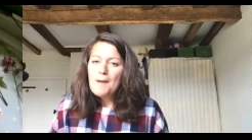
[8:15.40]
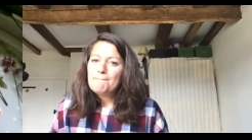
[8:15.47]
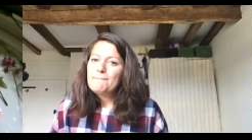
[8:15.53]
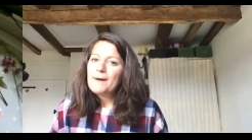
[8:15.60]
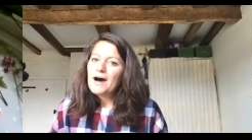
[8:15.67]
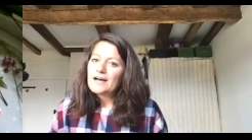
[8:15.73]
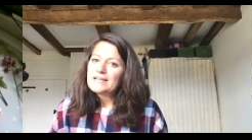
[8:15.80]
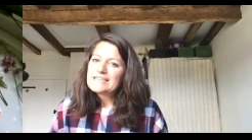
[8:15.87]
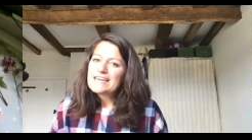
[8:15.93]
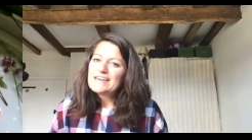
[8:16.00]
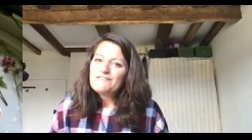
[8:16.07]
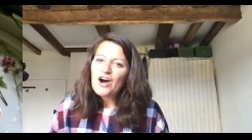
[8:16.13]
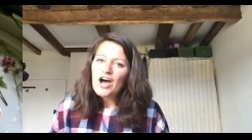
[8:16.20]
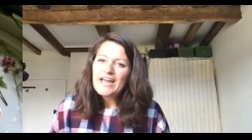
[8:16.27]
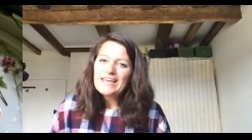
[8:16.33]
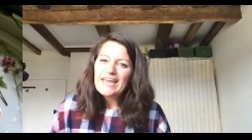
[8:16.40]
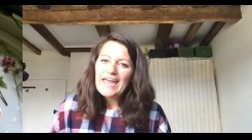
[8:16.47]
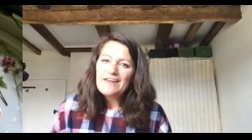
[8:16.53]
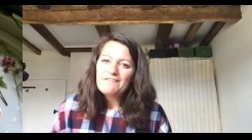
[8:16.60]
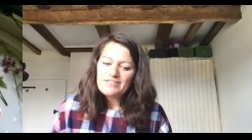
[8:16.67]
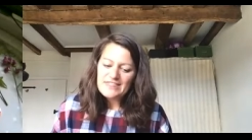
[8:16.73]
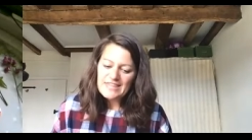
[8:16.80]
But if I
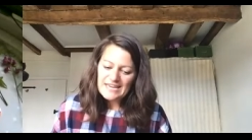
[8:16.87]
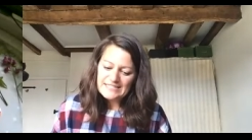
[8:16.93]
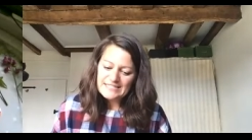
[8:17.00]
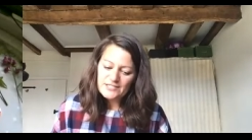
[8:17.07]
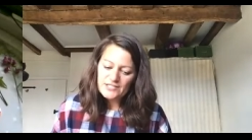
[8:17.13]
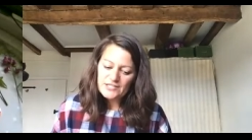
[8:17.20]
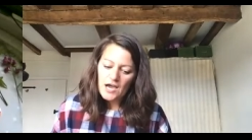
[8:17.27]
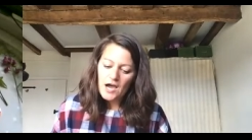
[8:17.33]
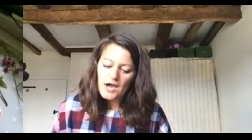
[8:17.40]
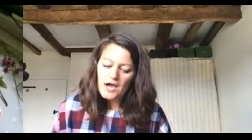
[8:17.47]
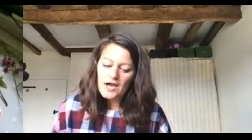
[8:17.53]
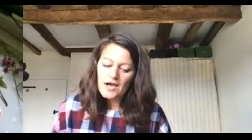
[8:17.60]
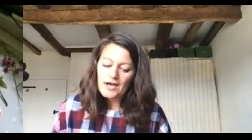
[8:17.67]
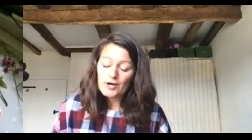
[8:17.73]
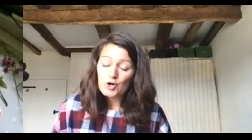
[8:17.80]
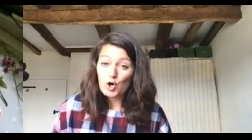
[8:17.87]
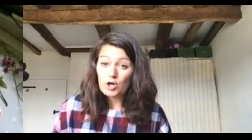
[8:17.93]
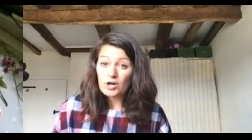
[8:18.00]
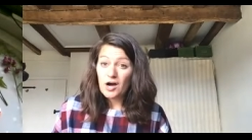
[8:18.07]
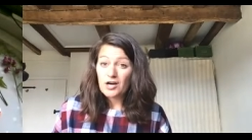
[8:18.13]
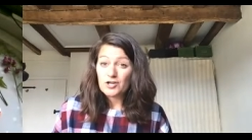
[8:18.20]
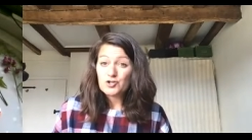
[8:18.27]
gave this uh,
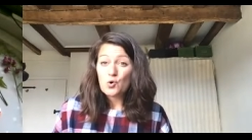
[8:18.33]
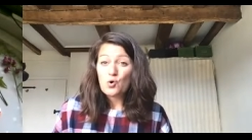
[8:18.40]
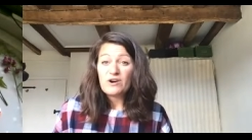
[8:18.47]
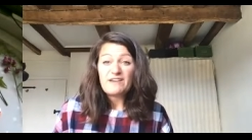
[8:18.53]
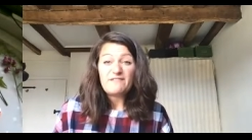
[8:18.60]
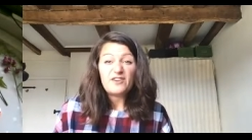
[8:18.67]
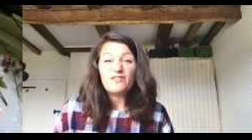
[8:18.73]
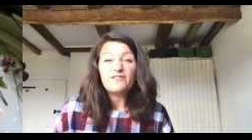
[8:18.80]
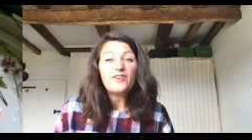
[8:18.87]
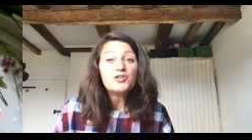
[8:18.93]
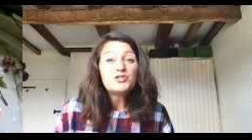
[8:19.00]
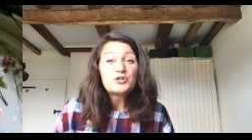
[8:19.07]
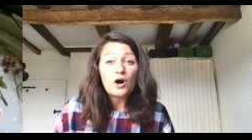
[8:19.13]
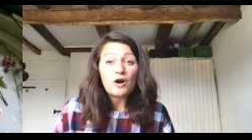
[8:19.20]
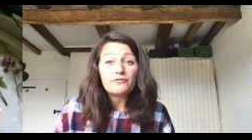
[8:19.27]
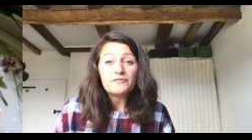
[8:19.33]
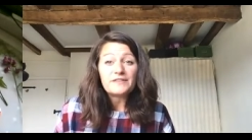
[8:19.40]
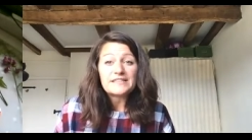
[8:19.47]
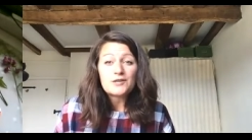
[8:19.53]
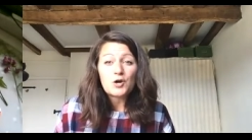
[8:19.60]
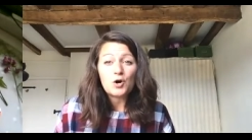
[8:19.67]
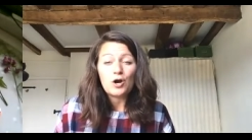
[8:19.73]
collage or even a photograph of
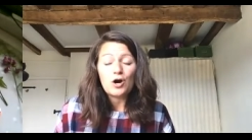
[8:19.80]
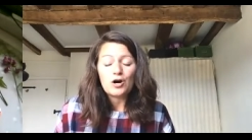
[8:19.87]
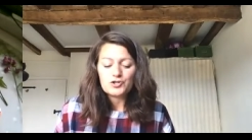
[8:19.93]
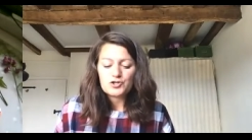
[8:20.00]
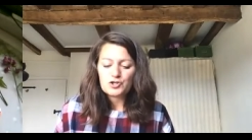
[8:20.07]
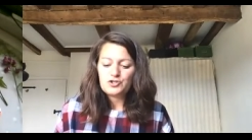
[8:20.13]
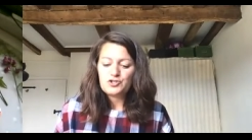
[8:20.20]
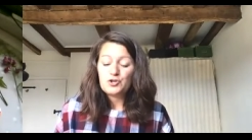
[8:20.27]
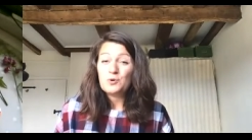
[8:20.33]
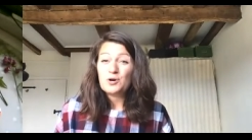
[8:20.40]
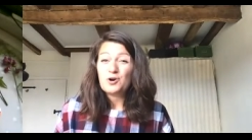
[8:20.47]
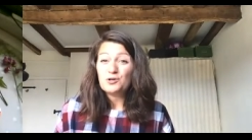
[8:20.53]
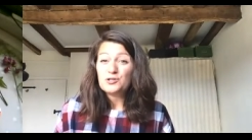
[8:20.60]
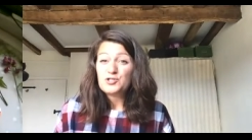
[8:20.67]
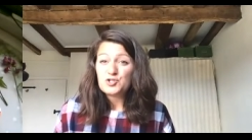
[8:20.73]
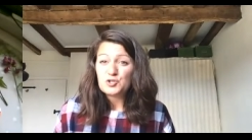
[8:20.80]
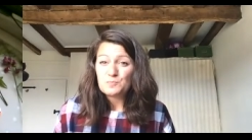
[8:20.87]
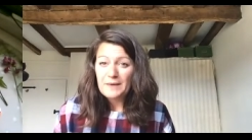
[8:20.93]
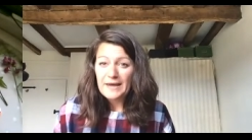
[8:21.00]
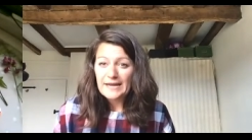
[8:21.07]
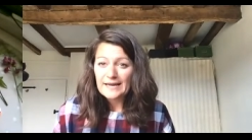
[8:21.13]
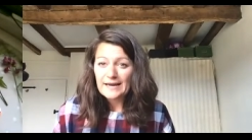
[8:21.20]
this collage to a costume
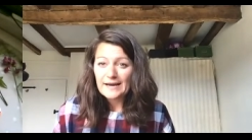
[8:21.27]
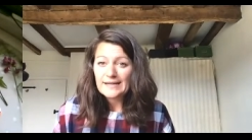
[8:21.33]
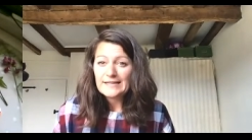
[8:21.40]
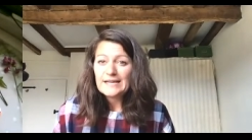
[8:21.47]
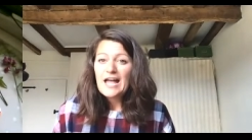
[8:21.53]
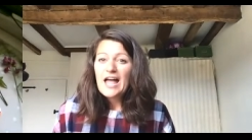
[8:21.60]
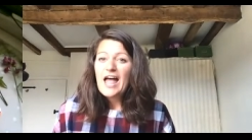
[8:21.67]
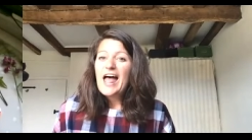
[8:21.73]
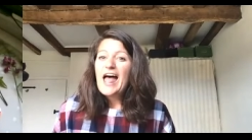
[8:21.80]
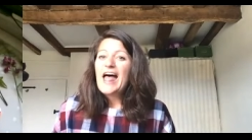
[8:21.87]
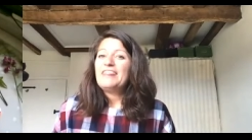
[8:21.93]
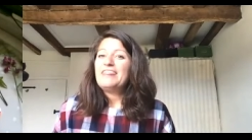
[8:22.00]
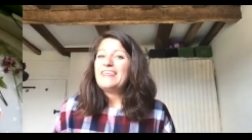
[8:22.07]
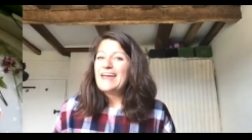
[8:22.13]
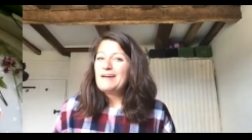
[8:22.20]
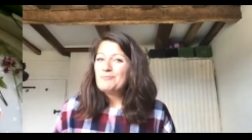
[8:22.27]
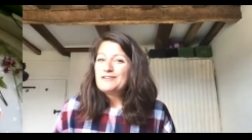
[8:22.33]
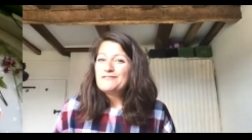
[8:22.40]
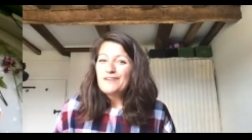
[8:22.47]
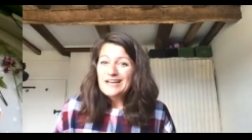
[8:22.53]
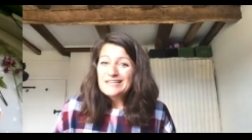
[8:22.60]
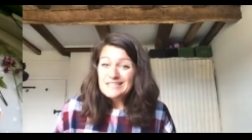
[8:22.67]
maker, they would
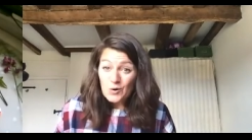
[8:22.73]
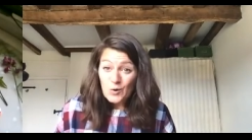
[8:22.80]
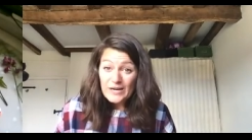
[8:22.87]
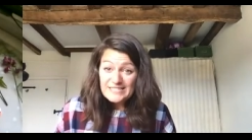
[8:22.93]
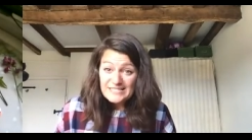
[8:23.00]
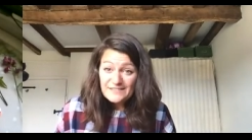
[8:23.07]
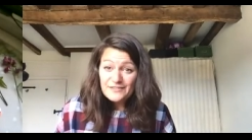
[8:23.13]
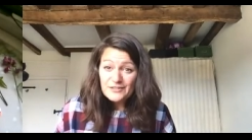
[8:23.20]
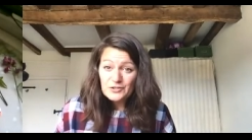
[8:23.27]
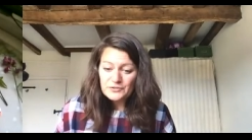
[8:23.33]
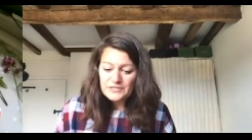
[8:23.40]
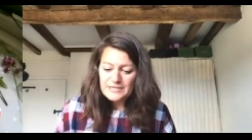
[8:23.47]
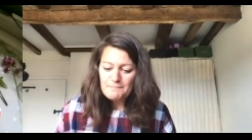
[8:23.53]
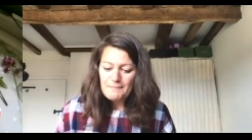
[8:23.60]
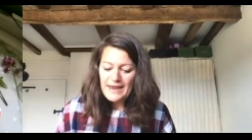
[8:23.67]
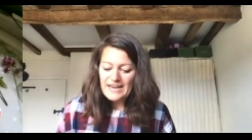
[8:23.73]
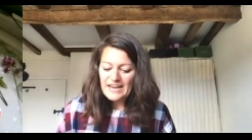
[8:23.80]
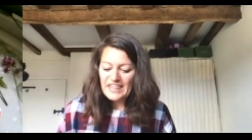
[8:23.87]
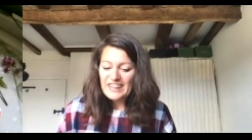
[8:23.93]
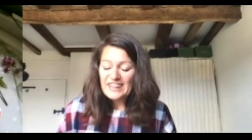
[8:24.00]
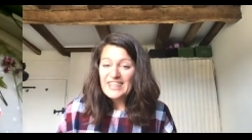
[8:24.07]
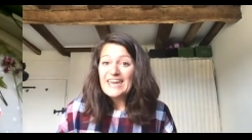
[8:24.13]
find it quite difficult to make
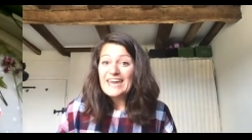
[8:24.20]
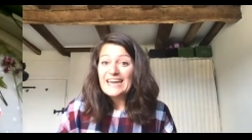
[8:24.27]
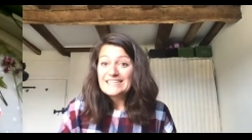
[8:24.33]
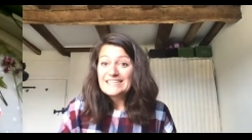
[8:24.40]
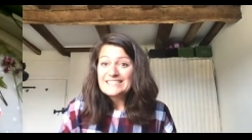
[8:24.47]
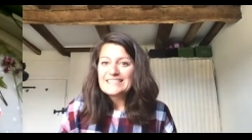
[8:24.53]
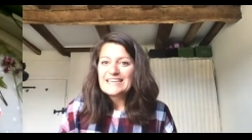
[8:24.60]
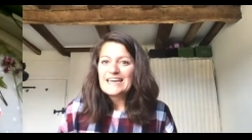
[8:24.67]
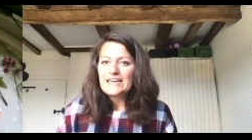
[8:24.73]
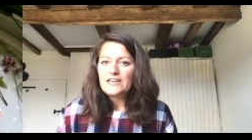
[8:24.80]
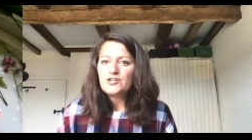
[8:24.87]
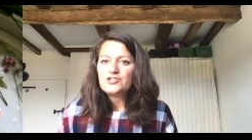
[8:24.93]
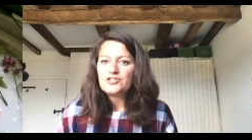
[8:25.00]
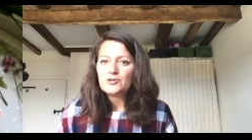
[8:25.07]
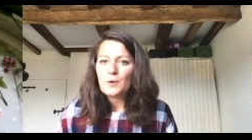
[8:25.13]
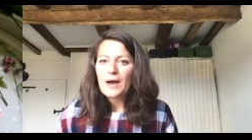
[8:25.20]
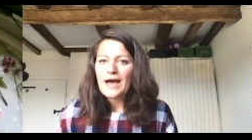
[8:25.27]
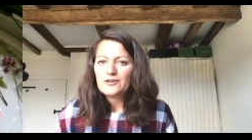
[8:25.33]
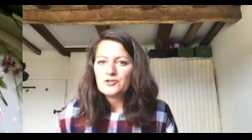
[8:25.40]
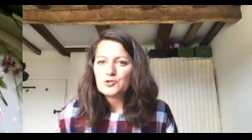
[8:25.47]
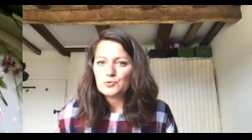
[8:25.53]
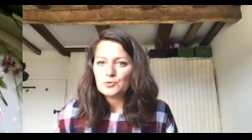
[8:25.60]
this into
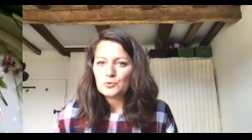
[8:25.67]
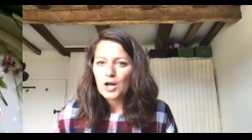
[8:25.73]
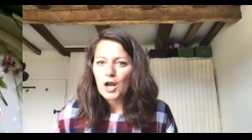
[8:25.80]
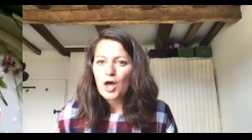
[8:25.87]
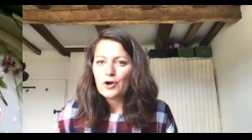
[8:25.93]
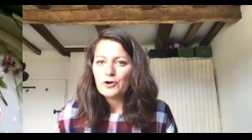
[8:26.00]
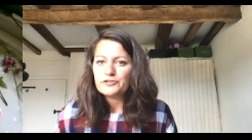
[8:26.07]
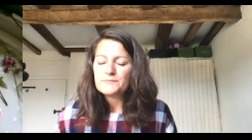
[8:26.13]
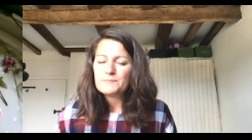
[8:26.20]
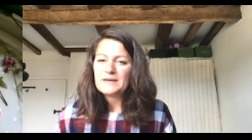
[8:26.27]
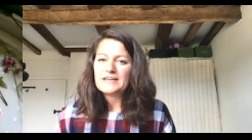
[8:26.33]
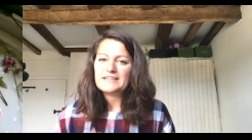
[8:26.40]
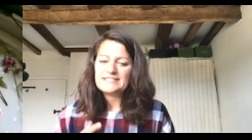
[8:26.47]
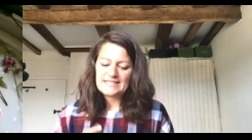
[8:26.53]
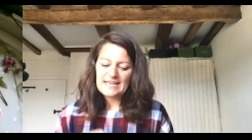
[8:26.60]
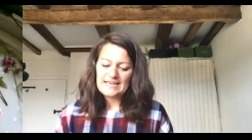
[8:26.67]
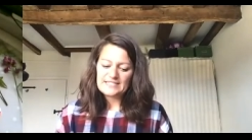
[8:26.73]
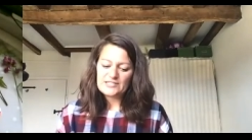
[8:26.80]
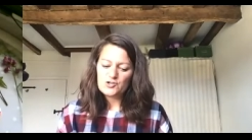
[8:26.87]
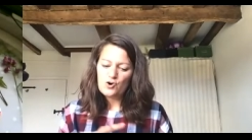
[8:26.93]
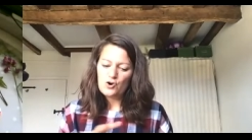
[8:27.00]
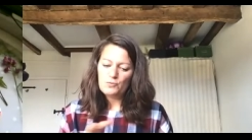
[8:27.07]
actual clothes because it's
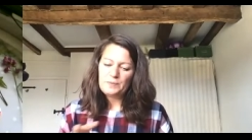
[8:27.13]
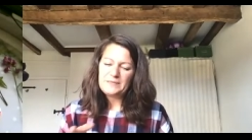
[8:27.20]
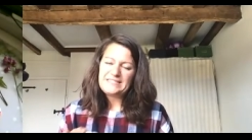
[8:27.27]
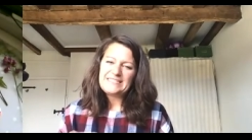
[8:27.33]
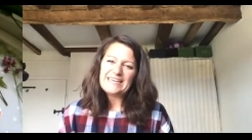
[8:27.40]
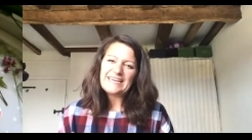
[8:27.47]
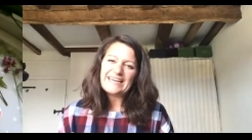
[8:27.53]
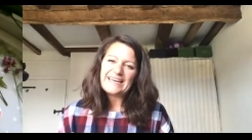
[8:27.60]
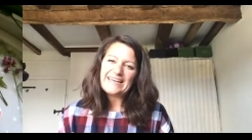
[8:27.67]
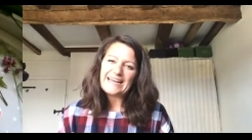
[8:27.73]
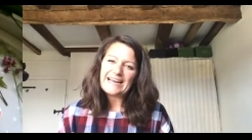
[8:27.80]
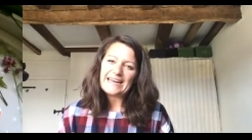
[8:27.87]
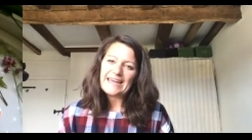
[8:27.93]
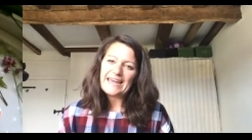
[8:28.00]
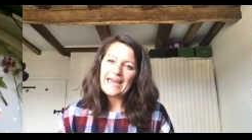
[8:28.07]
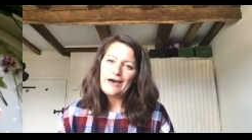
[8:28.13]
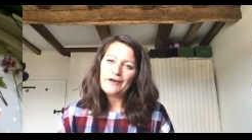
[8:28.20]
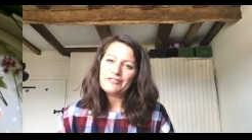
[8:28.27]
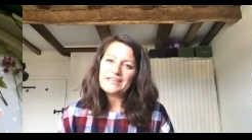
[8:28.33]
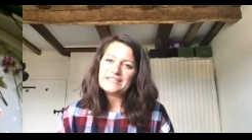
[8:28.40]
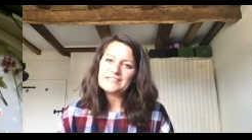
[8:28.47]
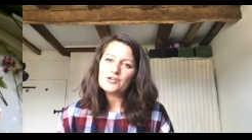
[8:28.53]
not particularly clear how
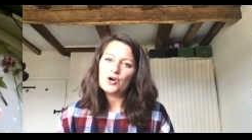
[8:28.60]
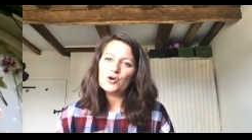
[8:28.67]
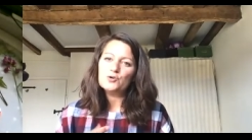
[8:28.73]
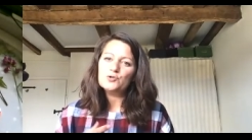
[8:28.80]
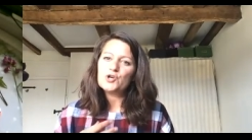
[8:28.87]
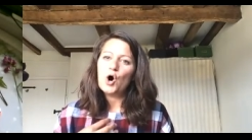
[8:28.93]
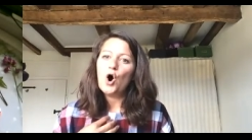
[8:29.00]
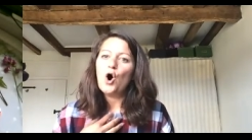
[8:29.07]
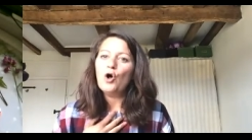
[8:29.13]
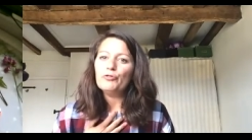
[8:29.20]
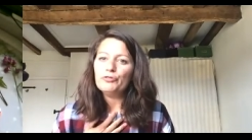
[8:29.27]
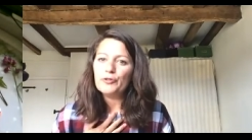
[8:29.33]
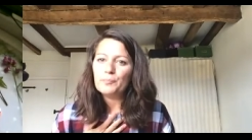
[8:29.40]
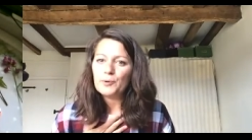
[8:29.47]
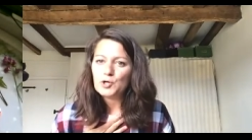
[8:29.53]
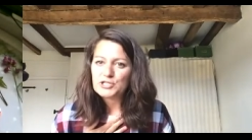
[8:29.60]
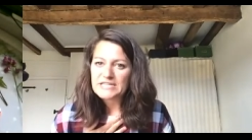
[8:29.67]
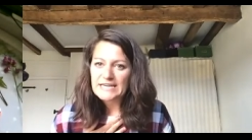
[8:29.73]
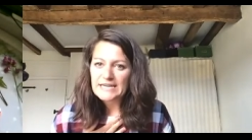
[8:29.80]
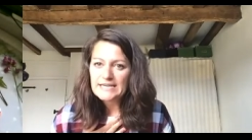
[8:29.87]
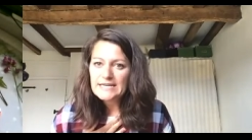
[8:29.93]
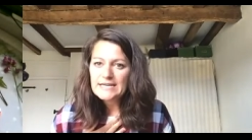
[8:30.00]
this goes on the body.